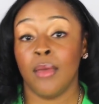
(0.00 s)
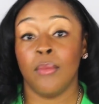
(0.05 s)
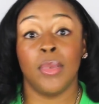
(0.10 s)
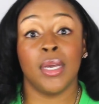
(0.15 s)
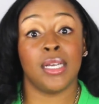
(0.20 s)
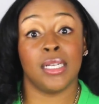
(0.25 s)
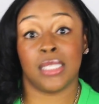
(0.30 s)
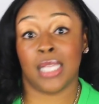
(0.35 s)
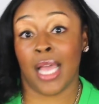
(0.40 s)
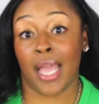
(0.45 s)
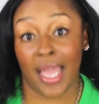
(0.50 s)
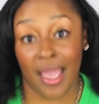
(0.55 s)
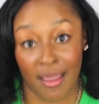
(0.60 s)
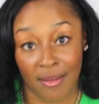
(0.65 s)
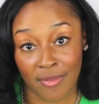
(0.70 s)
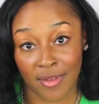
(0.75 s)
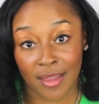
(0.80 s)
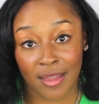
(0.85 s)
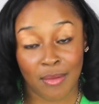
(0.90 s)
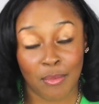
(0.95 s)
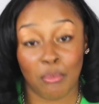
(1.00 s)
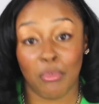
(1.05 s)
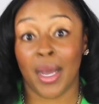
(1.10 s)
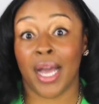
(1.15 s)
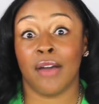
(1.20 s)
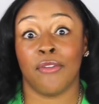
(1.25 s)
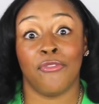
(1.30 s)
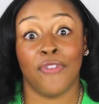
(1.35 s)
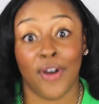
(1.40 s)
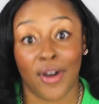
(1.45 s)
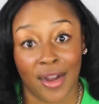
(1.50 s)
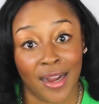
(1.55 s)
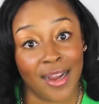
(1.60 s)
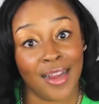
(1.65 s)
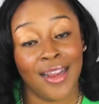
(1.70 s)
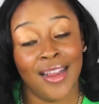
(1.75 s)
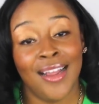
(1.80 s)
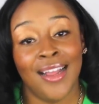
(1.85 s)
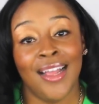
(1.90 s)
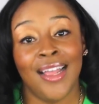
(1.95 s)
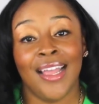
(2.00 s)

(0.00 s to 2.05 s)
because I haven't by far.